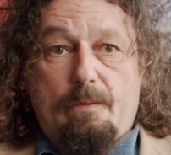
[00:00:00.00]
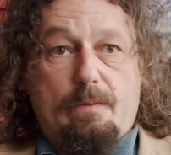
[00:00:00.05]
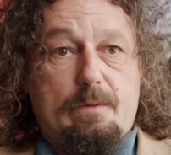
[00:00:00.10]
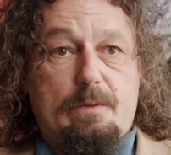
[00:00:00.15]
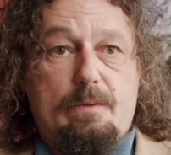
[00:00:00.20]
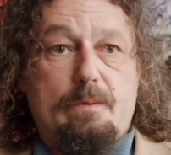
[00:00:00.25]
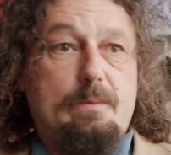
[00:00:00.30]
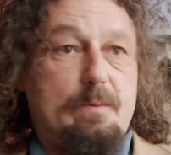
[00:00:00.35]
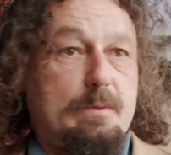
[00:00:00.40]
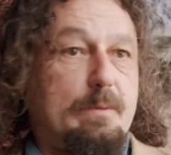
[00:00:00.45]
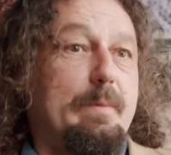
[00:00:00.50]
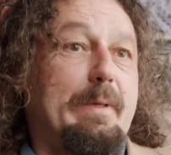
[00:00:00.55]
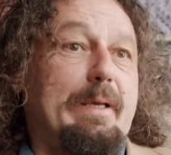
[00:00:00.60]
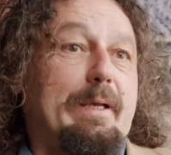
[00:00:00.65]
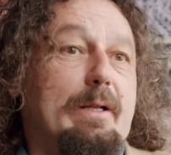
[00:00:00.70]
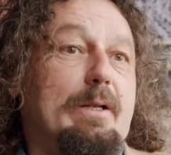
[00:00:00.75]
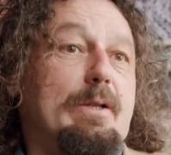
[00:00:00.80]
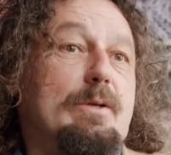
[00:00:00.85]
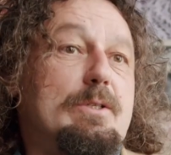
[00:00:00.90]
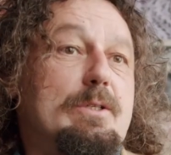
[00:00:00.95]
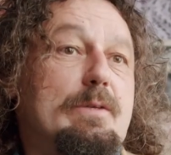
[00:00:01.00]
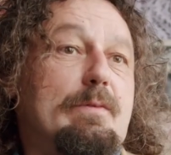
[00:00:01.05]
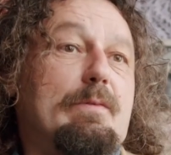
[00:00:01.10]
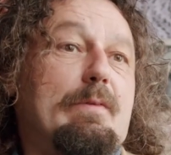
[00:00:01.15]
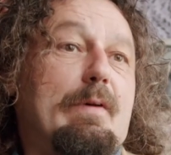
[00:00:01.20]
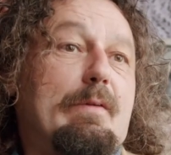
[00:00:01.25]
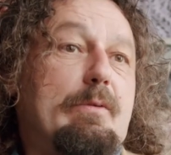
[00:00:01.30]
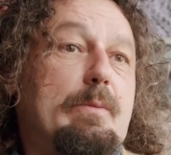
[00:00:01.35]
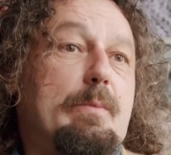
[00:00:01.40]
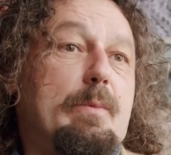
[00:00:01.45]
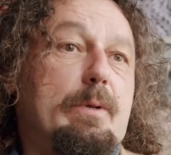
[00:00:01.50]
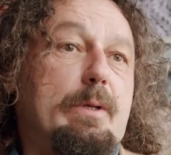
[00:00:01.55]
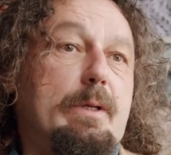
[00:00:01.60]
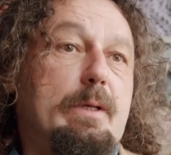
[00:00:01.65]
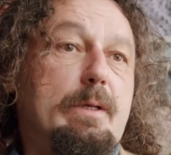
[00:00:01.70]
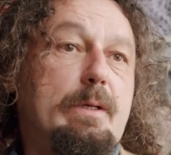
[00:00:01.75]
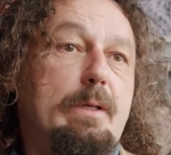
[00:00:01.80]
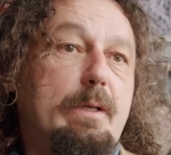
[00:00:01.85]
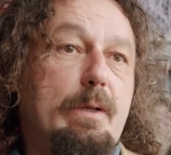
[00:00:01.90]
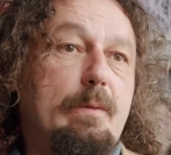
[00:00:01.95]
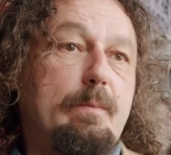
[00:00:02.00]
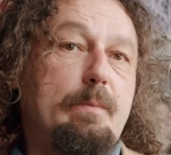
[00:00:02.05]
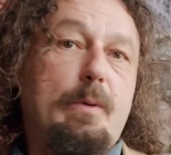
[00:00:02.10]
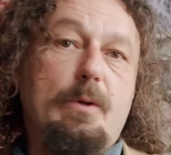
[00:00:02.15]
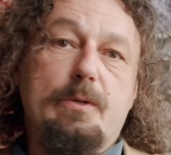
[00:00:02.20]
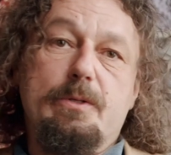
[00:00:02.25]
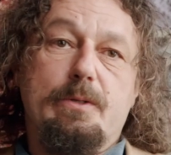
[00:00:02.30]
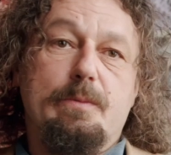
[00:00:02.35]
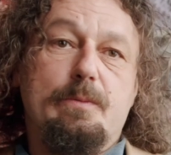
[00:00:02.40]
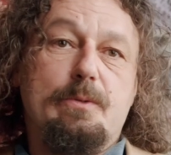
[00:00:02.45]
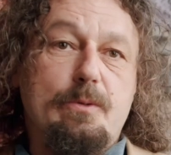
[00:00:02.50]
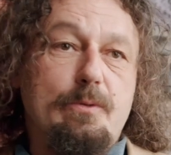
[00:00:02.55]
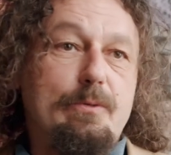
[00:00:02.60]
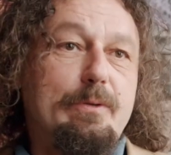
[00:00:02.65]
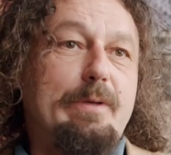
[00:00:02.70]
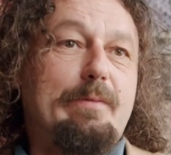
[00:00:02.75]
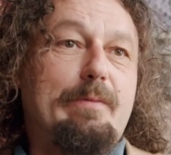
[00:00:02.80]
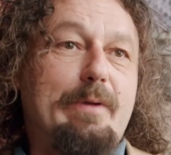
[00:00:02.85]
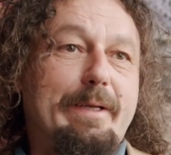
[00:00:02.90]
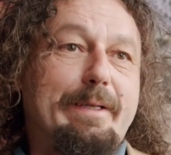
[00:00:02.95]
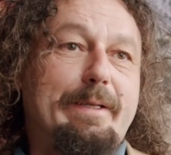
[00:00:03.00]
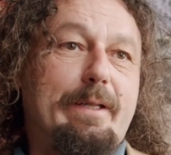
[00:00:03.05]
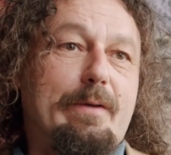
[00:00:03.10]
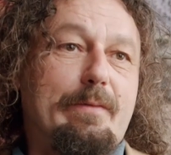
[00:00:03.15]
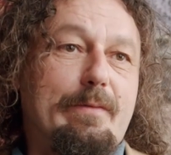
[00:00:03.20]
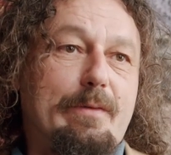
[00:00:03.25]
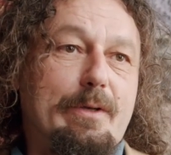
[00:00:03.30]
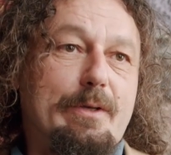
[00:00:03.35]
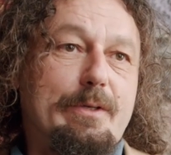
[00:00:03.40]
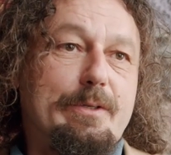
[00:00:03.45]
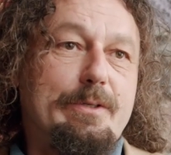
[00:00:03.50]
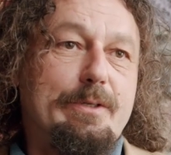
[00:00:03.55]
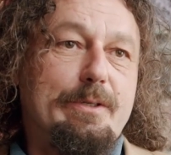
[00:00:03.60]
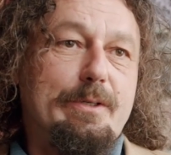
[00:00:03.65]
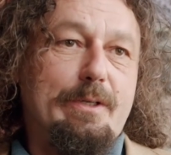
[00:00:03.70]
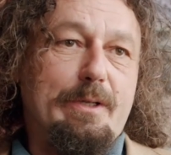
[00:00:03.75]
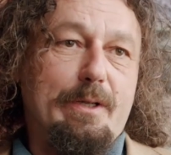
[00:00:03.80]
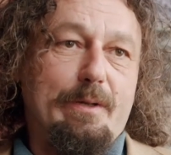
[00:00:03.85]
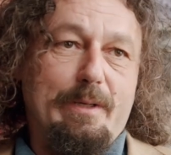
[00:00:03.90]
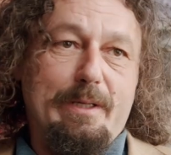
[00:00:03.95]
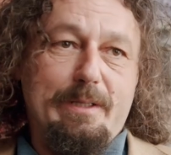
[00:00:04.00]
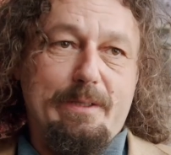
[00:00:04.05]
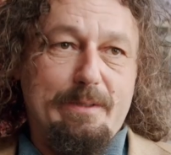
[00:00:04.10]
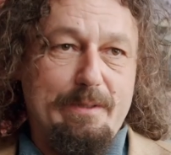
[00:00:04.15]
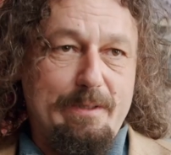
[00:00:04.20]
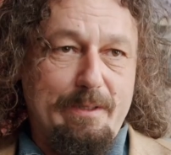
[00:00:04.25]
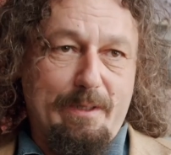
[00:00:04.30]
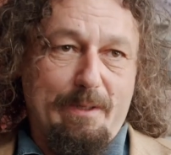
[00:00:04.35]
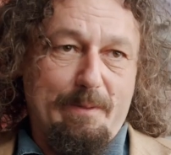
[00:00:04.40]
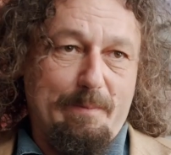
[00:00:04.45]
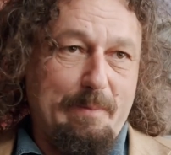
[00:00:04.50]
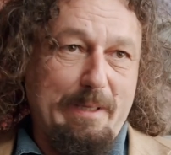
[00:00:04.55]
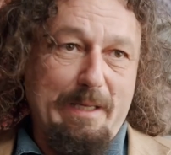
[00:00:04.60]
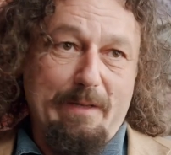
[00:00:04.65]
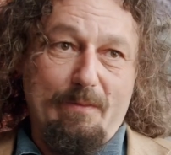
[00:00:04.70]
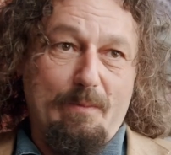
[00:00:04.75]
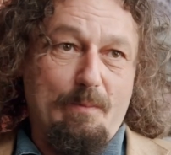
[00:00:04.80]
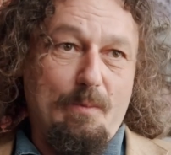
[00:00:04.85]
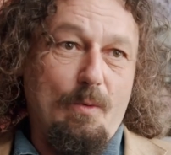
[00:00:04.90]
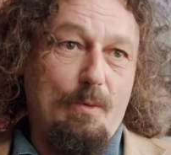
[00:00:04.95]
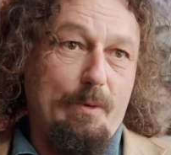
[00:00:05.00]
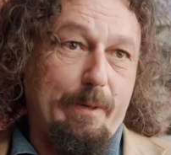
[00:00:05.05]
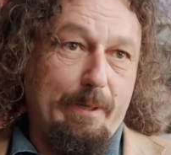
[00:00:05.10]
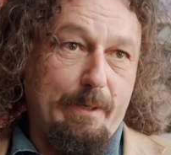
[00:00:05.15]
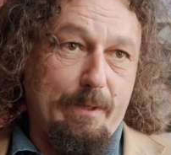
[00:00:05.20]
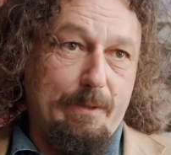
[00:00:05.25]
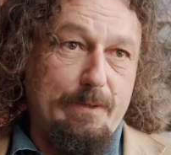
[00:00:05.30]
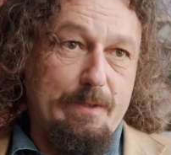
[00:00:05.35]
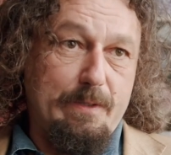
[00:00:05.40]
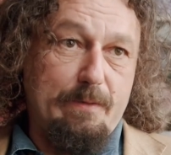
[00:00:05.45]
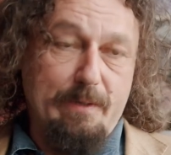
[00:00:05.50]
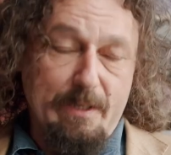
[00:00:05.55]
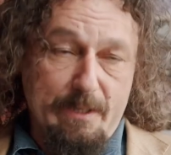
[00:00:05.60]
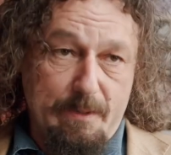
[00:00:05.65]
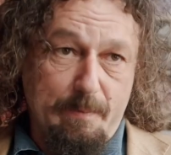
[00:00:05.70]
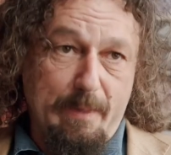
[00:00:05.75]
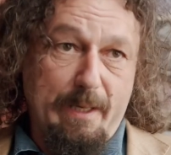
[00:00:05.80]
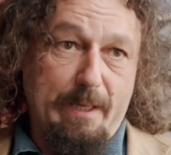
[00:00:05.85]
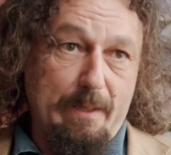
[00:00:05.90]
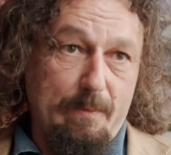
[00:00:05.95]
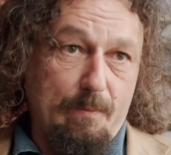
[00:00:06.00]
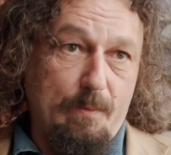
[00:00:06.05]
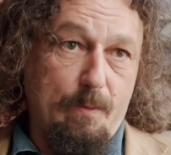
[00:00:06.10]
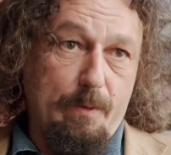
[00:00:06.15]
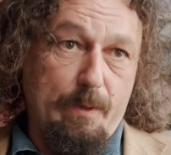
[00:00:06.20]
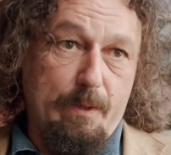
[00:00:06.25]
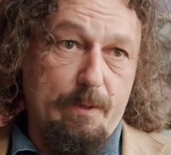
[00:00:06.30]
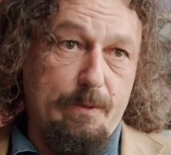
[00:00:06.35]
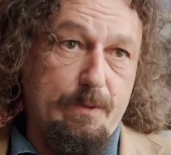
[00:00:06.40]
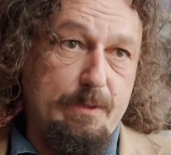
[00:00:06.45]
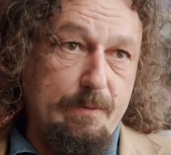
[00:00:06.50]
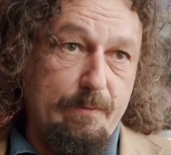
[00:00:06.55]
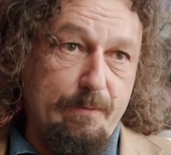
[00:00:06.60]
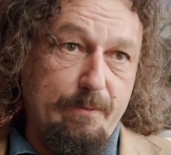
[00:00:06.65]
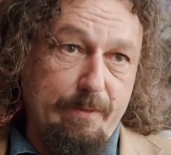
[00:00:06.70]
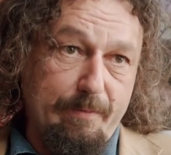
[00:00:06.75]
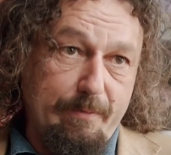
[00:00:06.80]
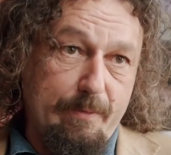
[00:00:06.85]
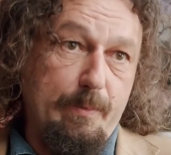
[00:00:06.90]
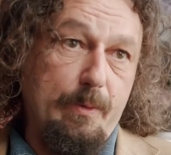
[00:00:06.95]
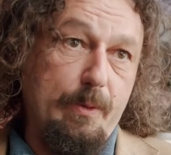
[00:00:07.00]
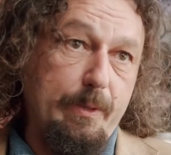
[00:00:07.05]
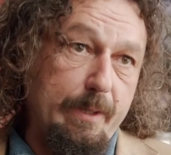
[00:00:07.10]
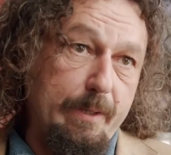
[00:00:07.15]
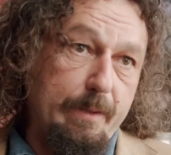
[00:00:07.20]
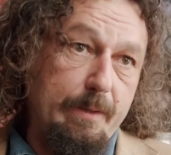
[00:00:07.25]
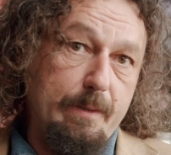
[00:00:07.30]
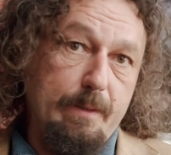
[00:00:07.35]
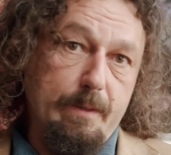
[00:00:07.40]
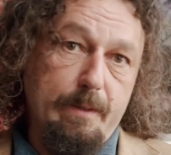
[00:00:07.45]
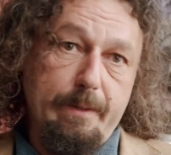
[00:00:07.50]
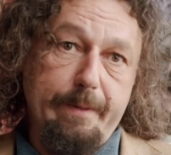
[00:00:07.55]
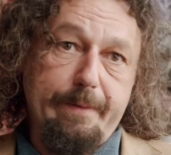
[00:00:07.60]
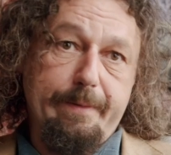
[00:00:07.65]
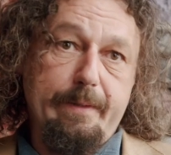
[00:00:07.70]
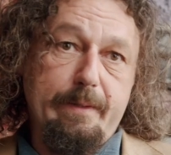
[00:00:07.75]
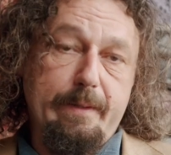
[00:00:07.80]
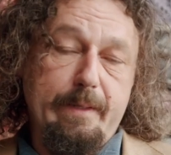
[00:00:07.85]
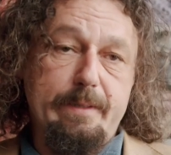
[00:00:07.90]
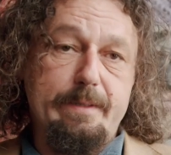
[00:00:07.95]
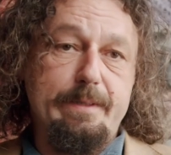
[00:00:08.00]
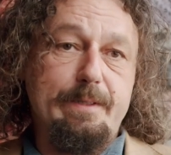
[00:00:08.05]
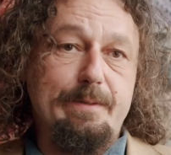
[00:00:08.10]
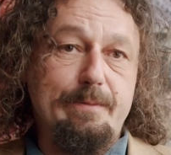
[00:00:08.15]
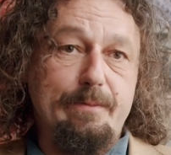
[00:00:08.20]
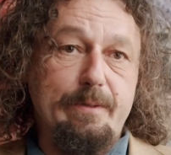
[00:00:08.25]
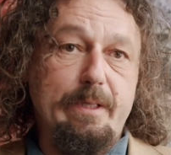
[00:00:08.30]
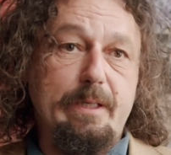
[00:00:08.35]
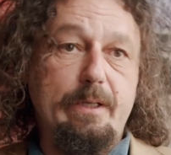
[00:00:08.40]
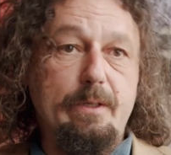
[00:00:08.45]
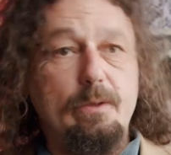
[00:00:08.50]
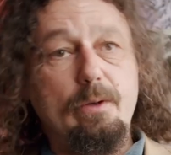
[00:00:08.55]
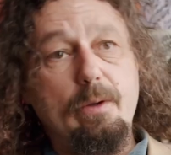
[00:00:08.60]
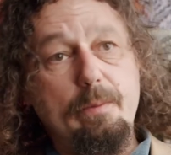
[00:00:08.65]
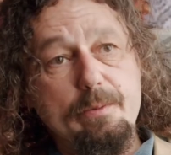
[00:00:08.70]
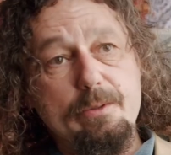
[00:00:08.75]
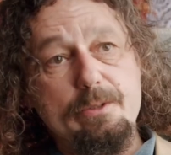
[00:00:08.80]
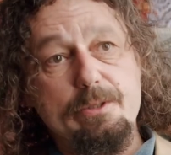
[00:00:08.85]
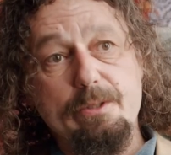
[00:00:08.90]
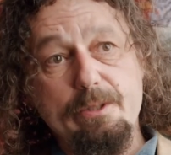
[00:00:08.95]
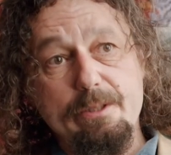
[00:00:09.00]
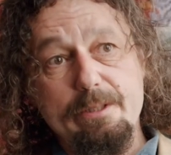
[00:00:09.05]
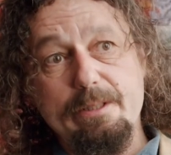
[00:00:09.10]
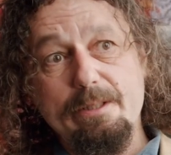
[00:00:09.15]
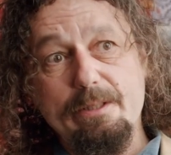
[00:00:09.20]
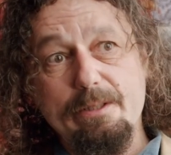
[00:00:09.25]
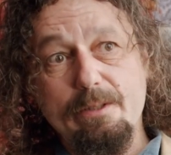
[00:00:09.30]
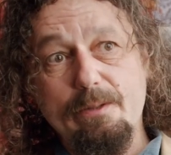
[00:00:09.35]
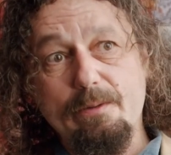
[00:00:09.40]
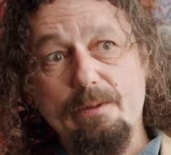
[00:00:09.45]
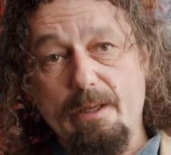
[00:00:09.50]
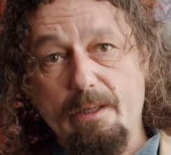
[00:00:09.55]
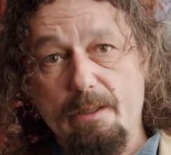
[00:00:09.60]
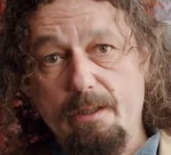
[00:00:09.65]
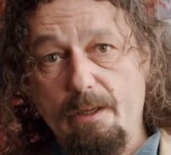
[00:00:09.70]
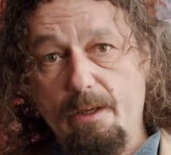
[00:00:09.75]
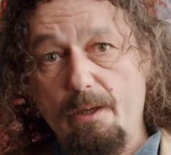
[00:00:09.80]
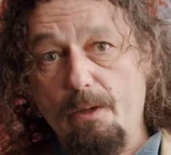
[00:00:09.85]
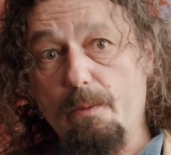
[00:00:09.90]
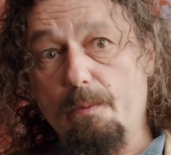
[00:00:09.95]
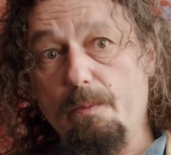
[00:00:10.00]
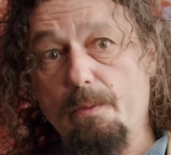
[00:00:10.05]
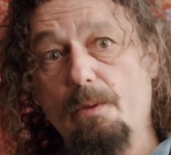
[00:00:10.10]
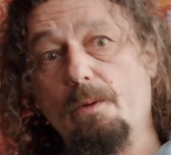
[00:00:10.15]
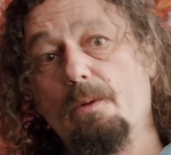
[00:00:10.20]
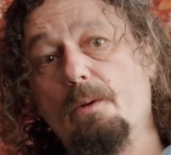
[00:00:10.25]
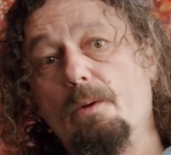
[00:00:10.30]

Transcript: to be inclusive of everybody. You know, Boscombe is already very diverse. You know, let's, you know, be even more inclusive. Let's make it more inclusive for everybody. And I think this is a really good opportunity to do that. And I hope